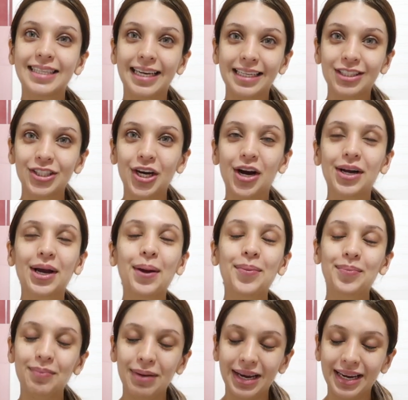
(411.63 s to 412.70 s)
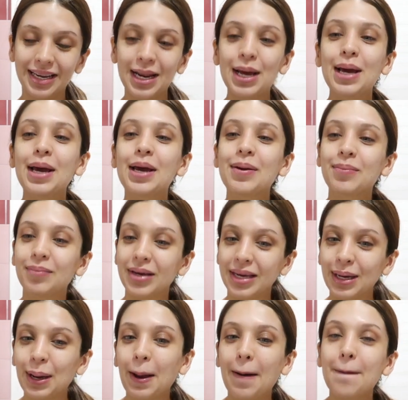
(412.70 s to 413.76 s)
TikTok made
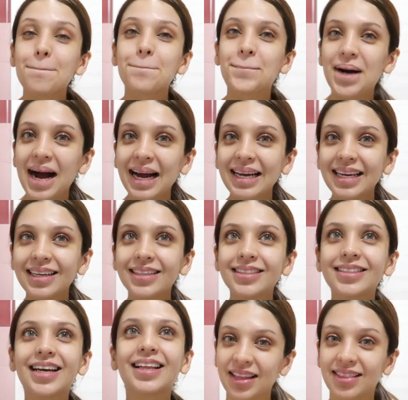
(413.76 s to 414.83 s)
me buy it.